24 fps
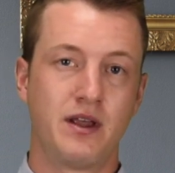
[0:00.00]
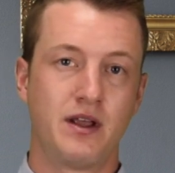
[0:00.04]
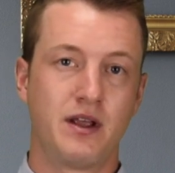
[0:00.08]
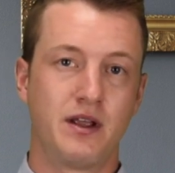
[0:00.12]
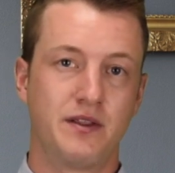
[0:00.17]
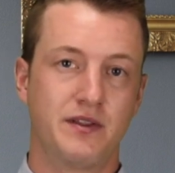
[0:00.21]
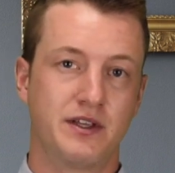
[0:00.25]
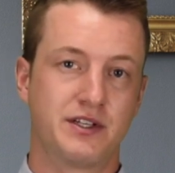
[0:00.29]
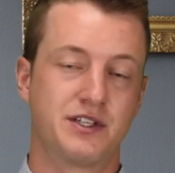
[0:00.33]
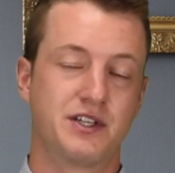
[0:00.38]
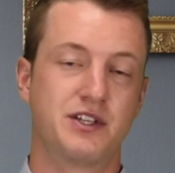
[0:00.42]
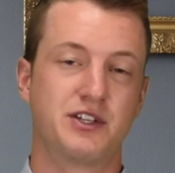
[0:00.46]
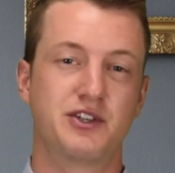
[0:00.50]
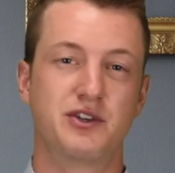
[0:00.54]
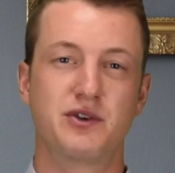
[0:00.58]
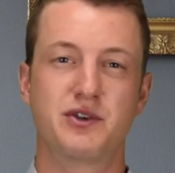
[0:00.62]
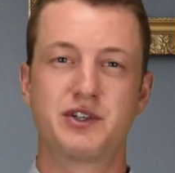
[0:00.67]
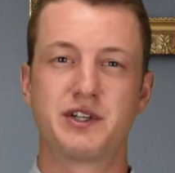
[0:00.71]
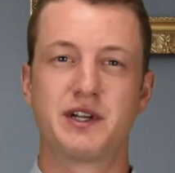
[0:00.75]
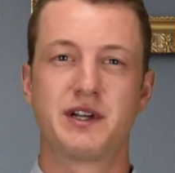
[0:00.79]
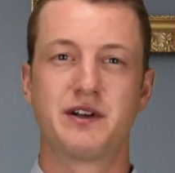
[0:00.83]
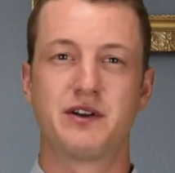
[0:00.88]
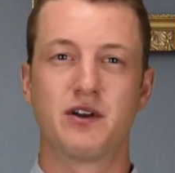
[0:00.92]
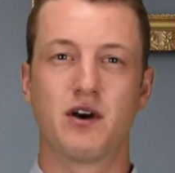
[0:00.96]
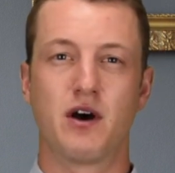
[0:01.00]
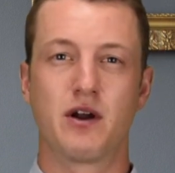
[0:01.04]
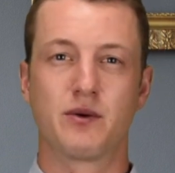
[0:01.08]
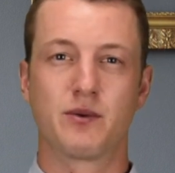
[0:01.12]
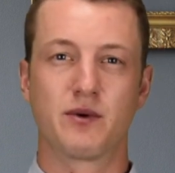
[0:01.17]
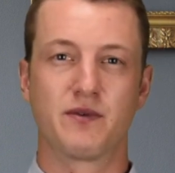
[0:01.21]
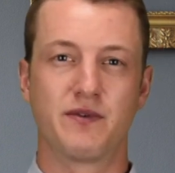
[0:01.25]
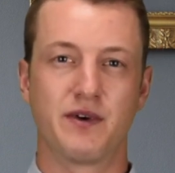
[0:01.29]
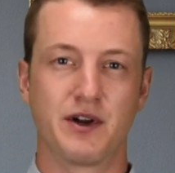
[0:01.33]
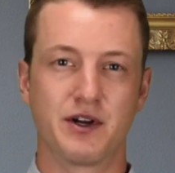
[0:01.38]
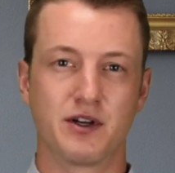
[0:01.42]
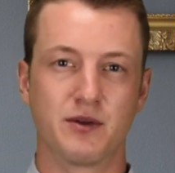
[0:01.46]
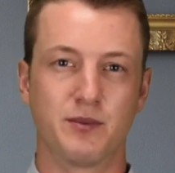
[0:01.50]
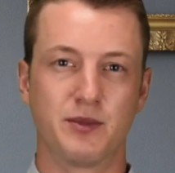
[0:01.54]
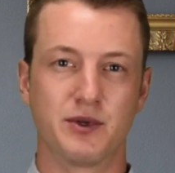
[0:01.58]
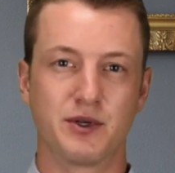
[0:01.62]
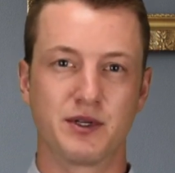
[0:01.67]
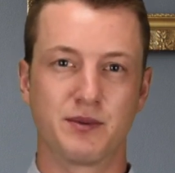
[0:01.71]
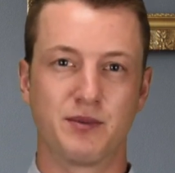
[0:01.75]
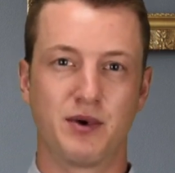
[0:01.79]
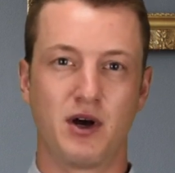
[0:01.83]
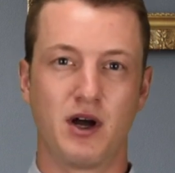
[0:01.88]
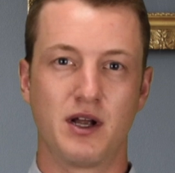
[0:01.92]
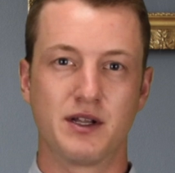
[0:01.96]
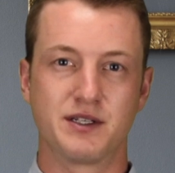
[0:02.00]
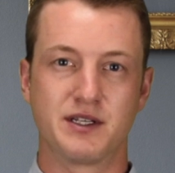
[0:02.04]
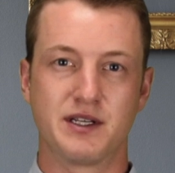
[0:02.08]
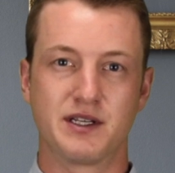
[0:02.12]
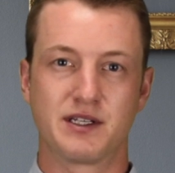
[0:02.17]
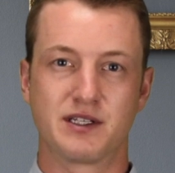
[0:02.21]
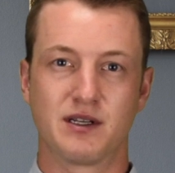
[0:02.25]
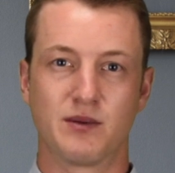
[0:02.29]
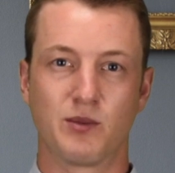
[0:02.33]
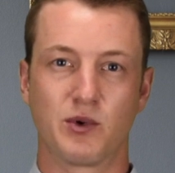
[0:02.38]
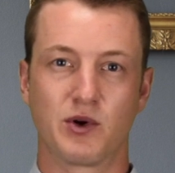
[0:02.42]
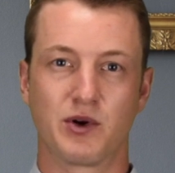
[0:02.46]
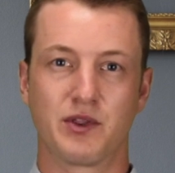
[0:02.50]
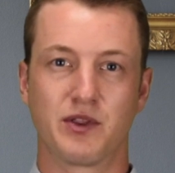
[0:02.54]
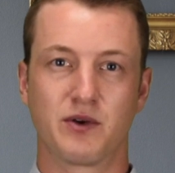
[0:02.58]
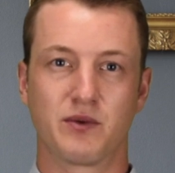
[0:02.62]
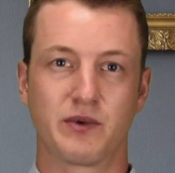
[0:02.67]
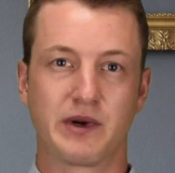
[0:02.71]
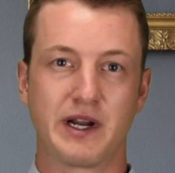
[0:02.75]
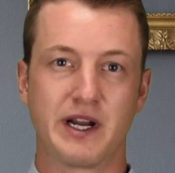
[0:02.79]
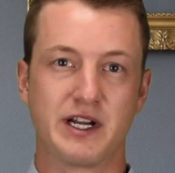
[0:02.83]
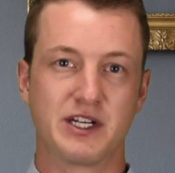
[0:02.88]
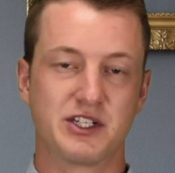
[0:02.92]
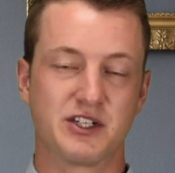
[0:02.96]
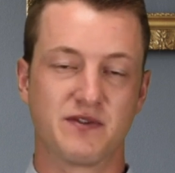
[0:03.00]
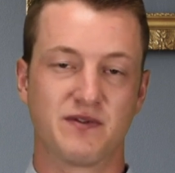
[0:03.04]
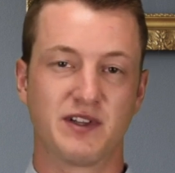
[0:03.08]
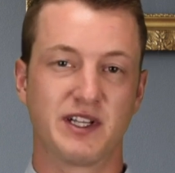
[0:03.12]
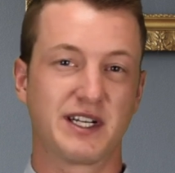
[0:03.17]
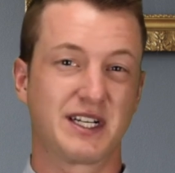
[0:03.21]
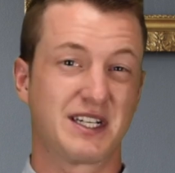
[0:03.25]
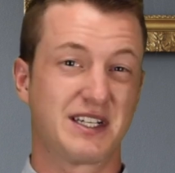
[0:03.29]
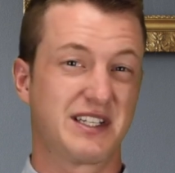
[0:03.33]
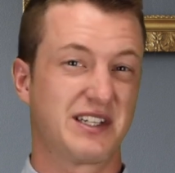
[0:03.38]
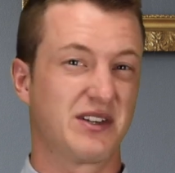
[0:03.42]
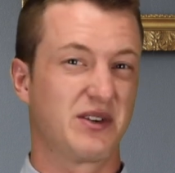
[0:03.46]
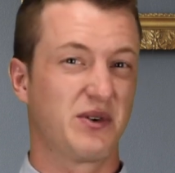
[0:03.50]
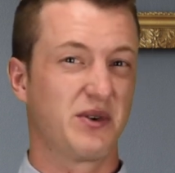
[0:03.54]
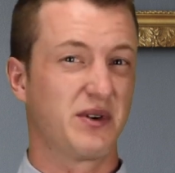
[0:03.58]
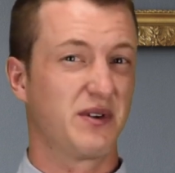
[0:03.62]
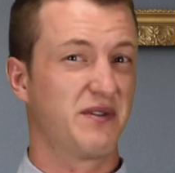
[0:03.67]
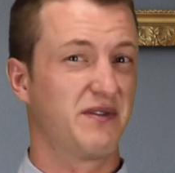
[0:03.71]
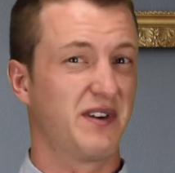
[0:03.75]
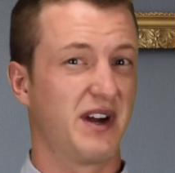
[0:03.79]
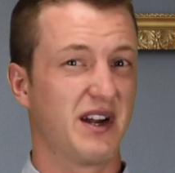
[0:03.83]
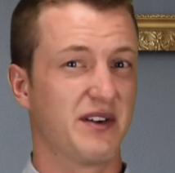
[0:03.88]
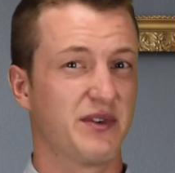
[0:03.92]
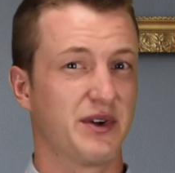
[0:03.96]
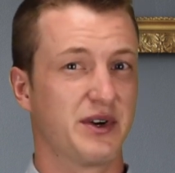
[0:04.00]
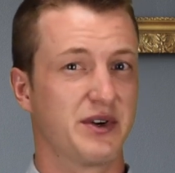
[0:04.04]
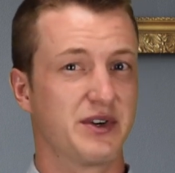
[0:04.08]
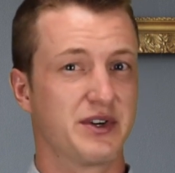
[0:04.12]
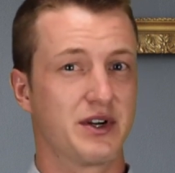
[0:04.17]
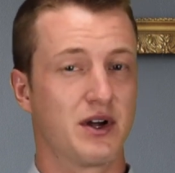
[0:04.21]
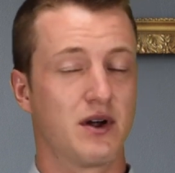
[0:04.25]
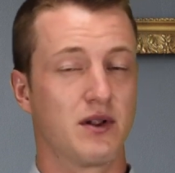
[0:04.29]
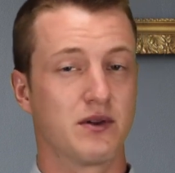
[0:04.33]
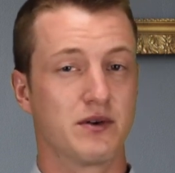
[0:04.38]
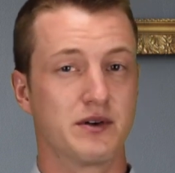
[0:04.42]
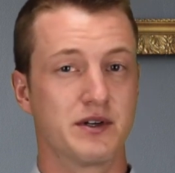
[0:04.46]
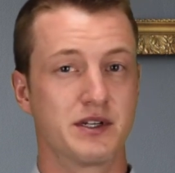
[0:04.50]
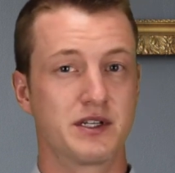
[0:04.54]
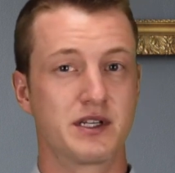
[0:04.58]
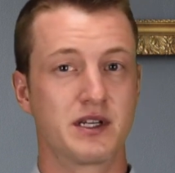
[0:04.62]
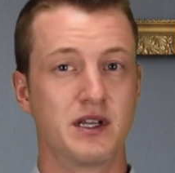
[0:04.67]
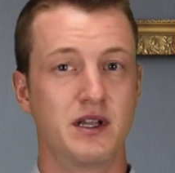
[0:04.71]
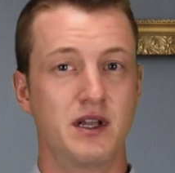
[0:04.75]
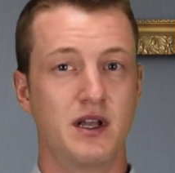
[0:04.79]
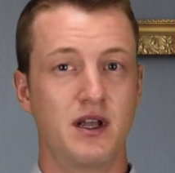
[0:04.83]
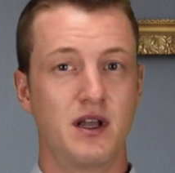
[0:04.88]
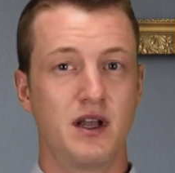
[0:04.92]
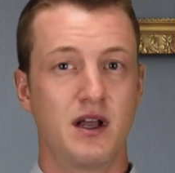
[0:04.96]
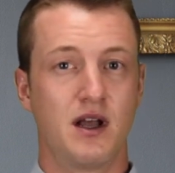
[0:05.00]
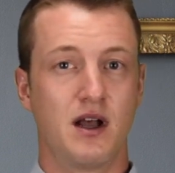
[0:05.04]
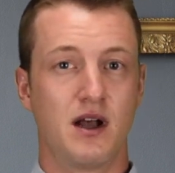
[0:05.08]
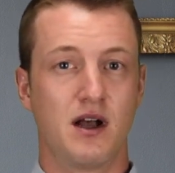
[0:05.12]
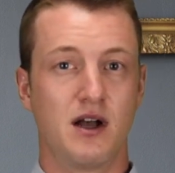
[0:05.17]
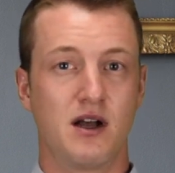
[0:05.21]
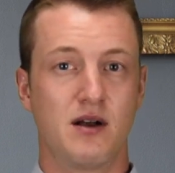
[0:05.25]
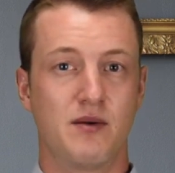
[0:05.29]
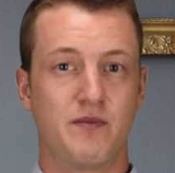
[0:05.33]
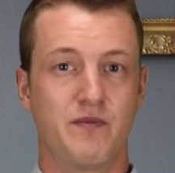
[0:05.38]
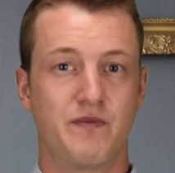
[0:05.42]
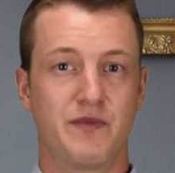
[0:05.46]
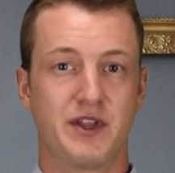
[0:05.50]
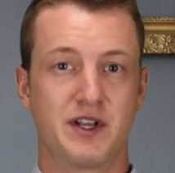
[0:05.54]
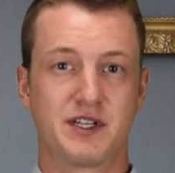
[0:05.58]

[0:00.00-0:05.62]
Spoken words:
This is usually a non-refundable deposit somewhere in the range of like $0 to $500.